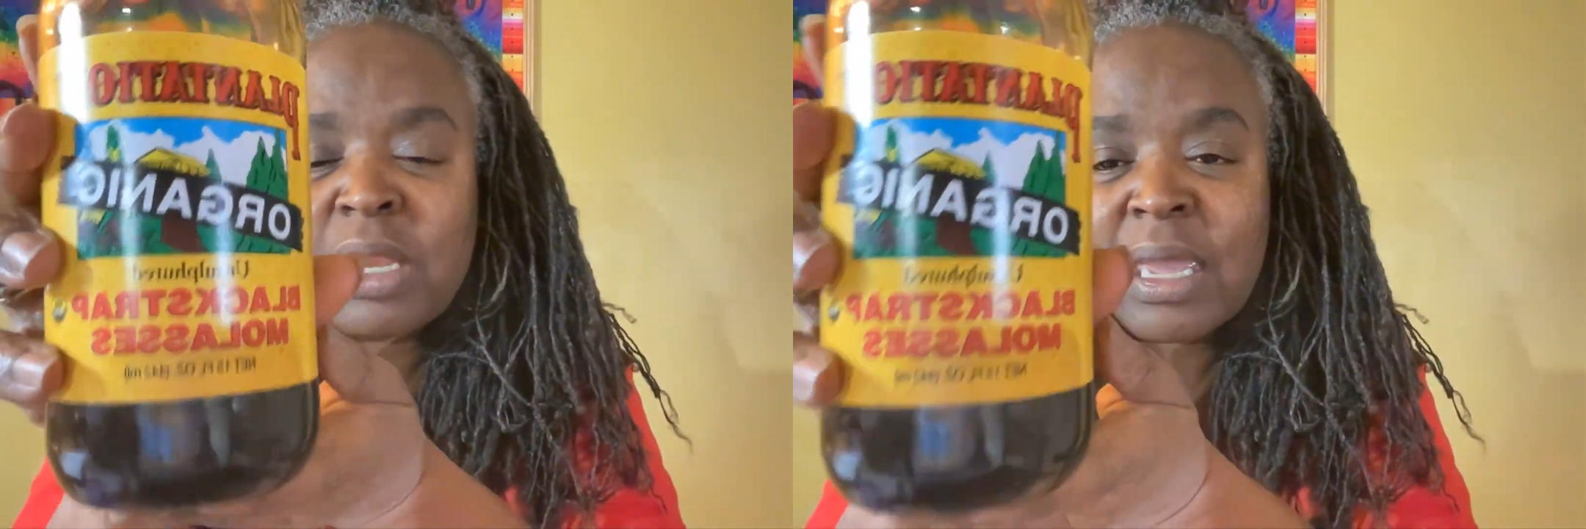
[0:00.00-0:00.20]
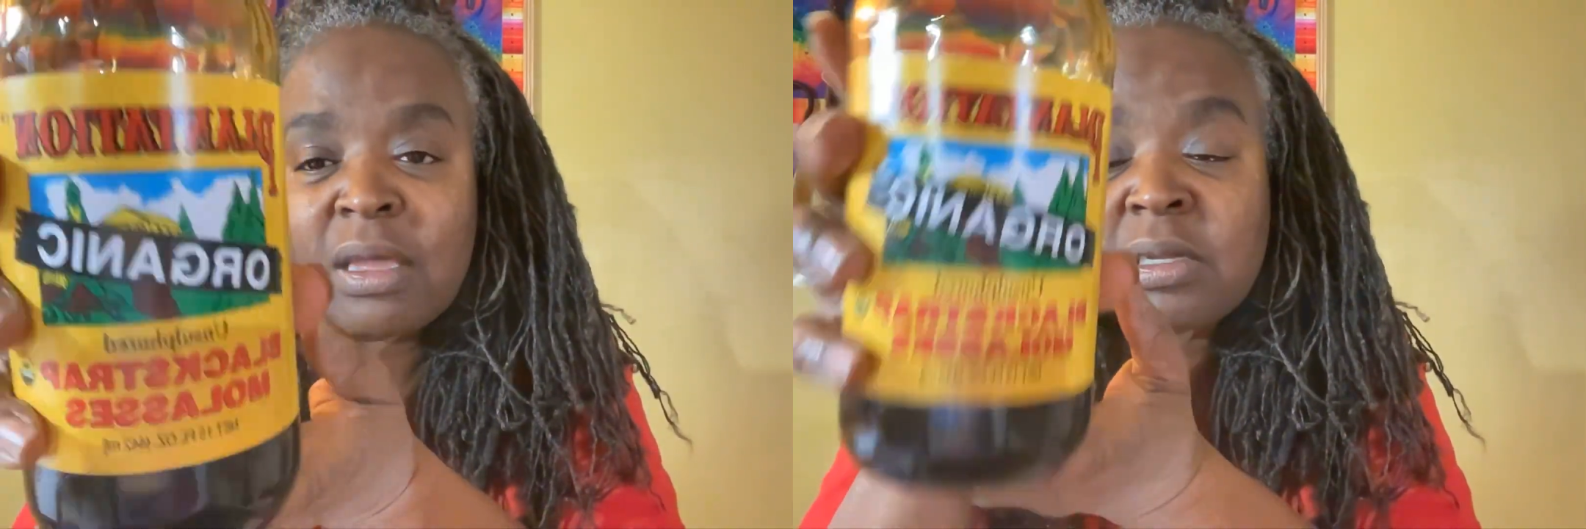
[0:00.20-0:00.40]

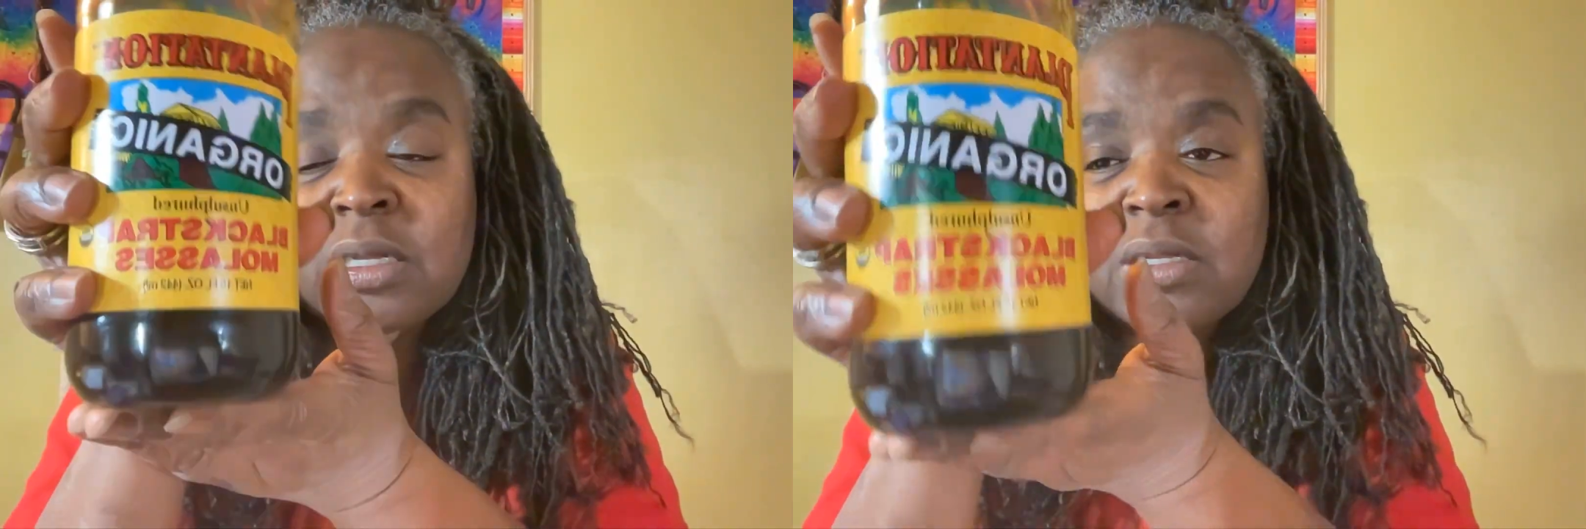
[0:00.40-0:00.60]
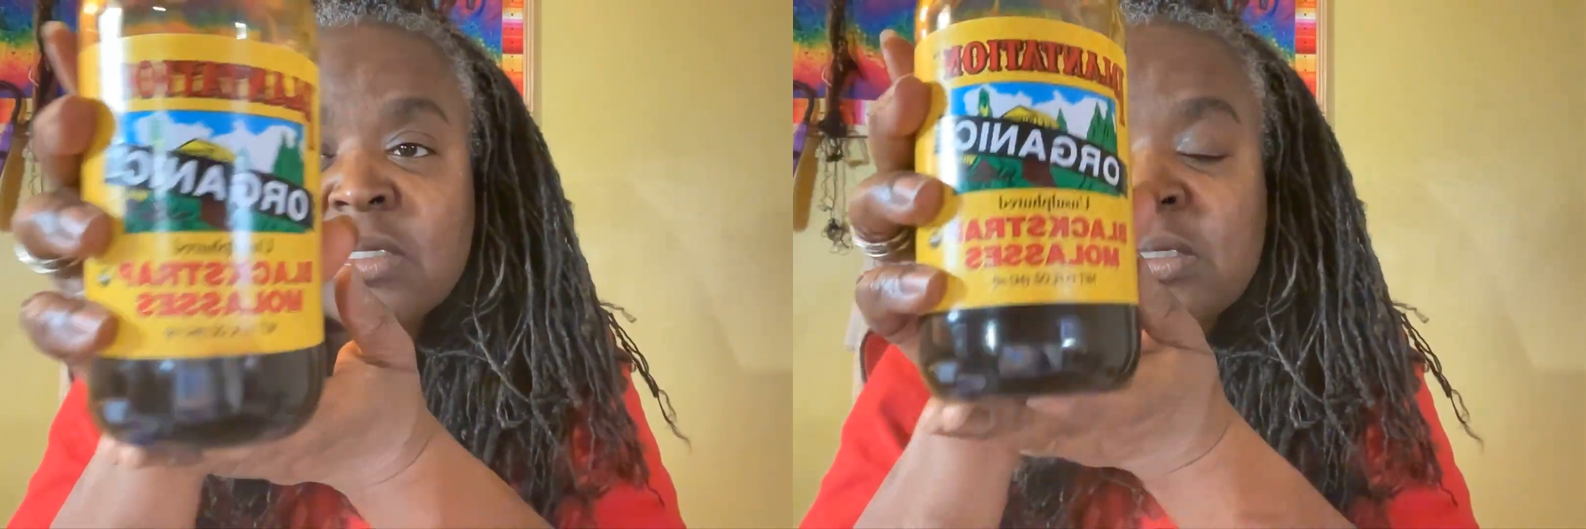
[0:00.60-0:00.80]
like
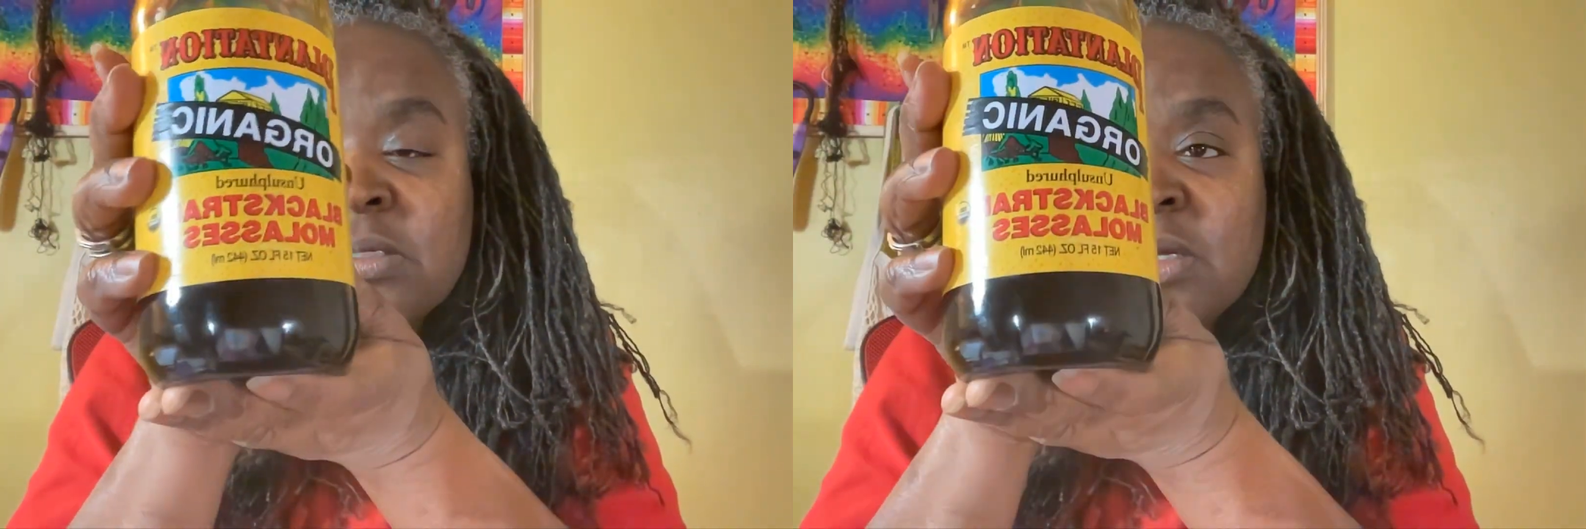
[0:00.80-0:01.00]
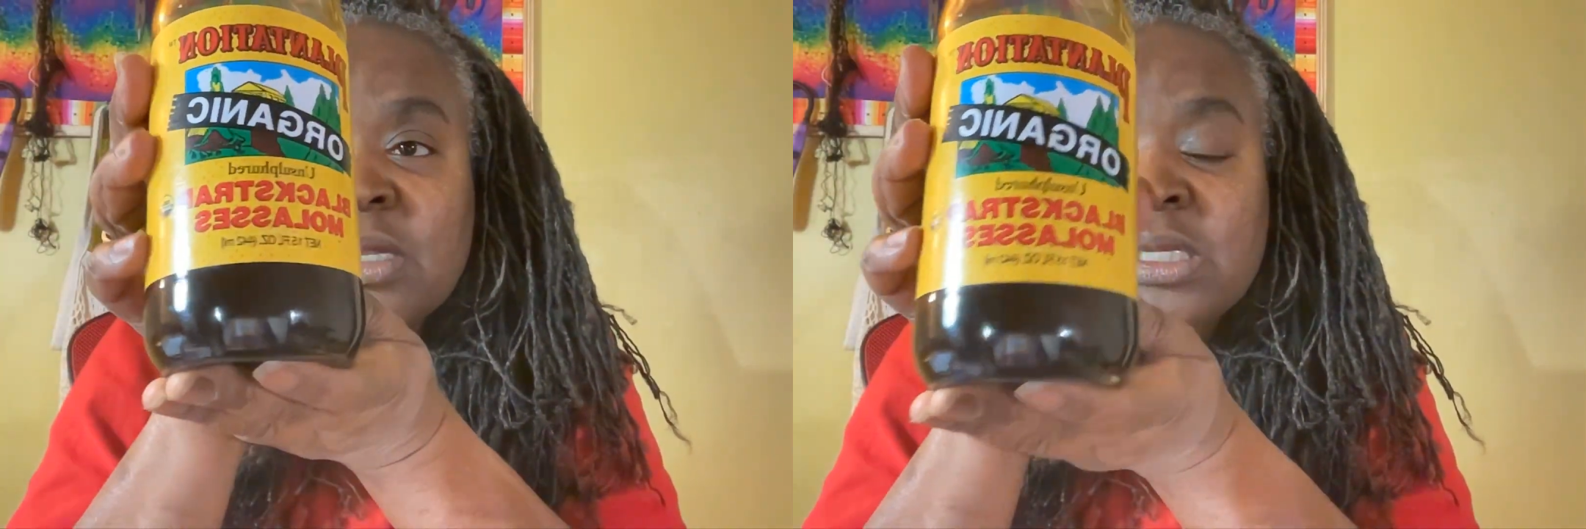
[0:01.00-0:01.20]

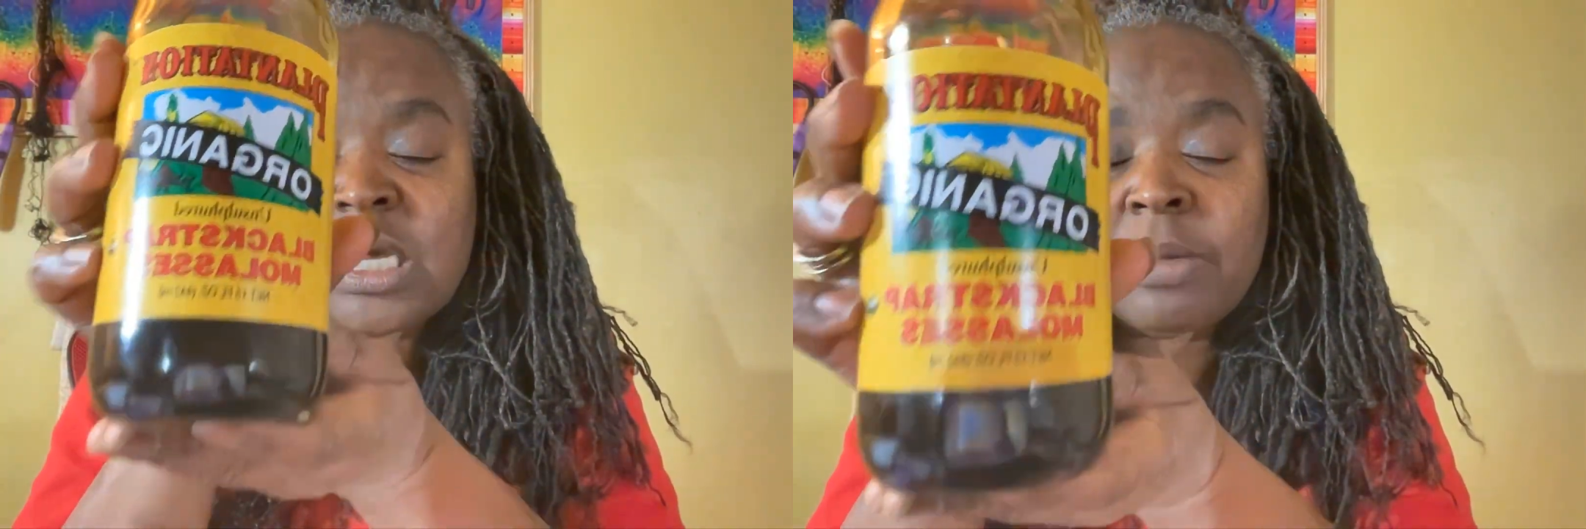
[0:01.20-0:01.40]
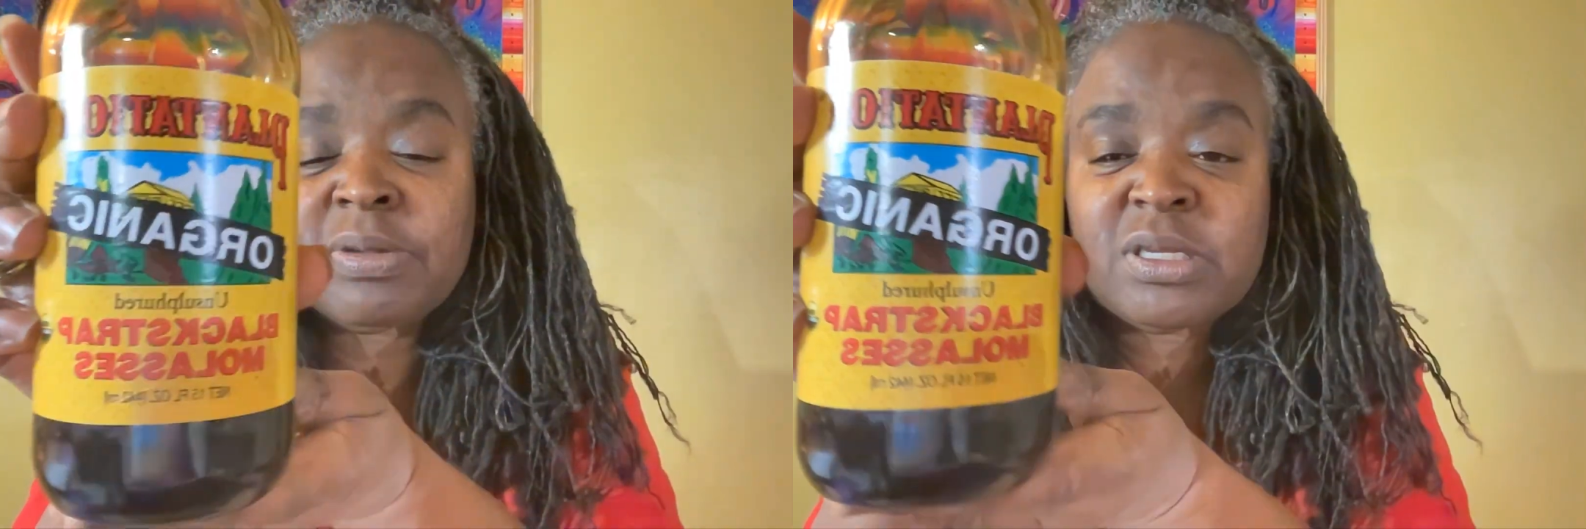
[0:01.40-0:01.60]
a
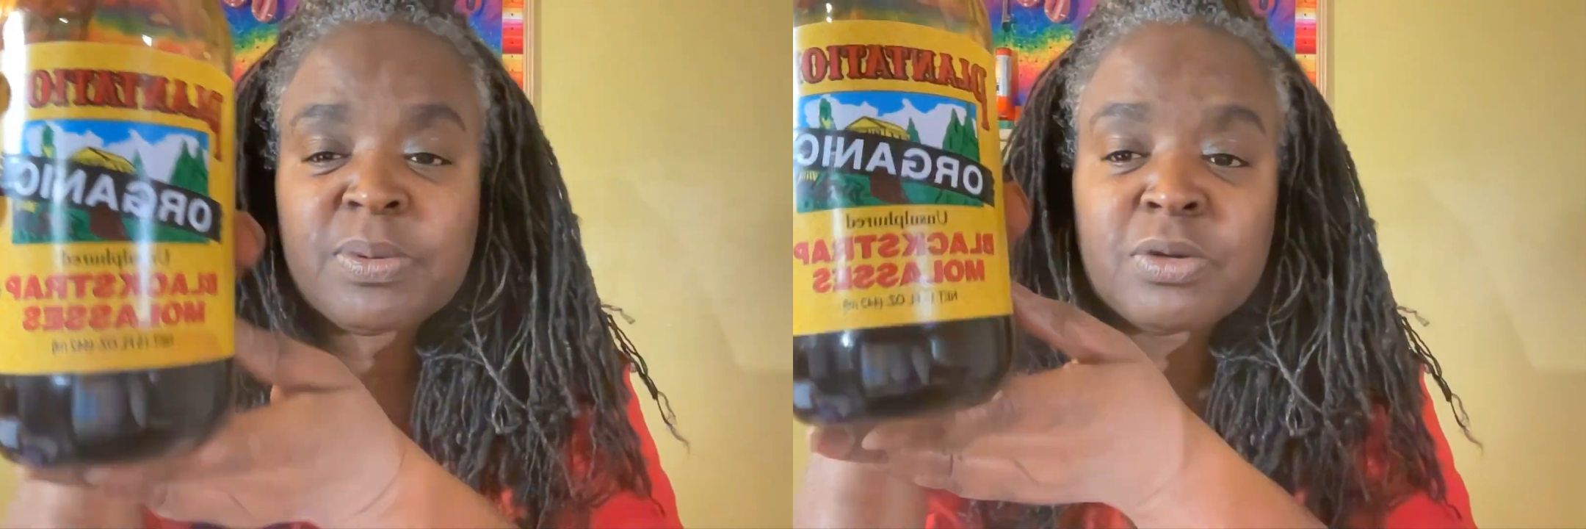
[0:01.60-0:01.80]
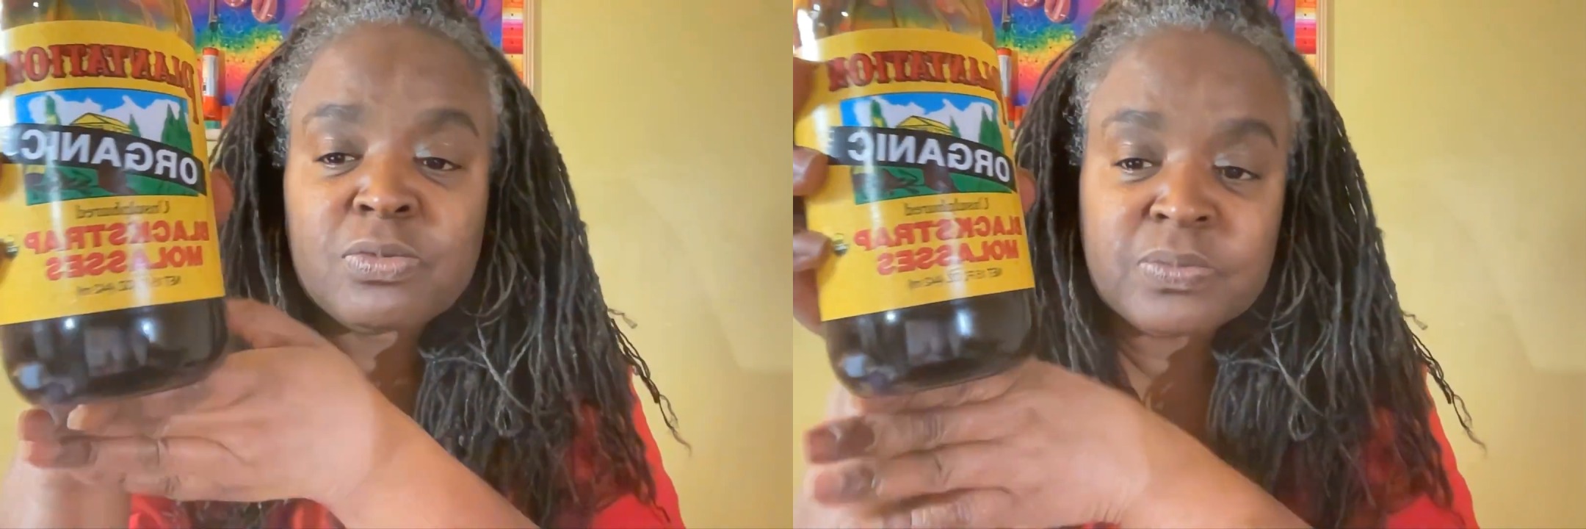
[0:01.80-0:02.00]

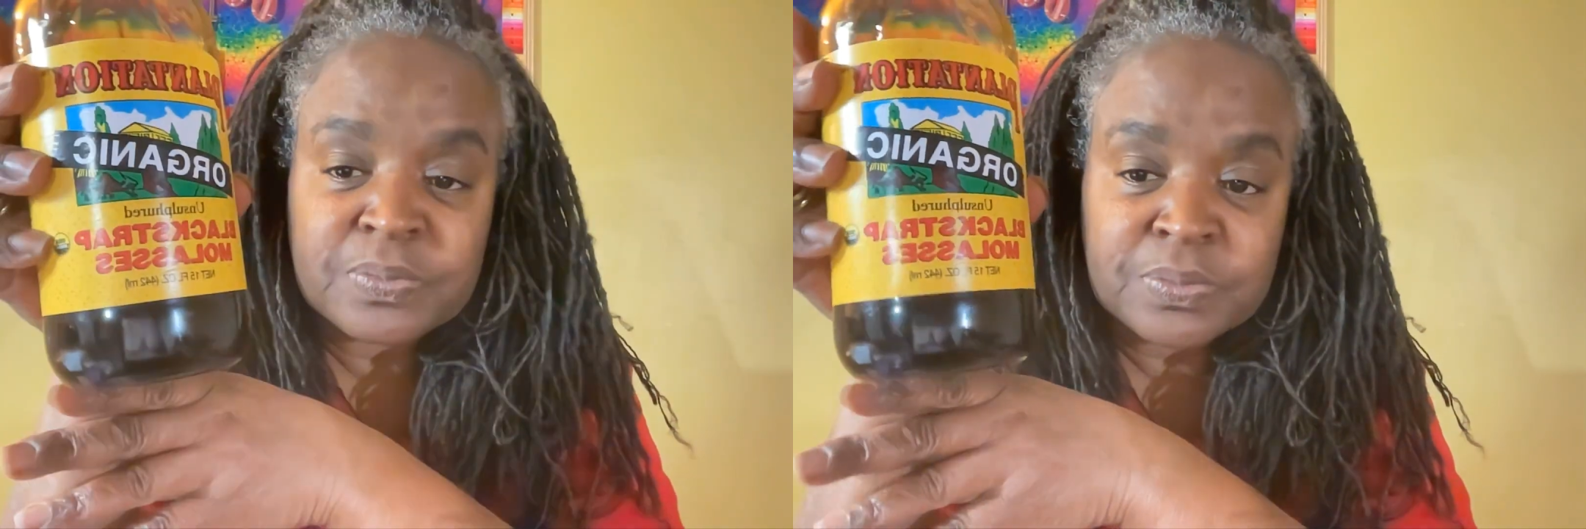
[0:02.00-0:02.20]
tablespoon.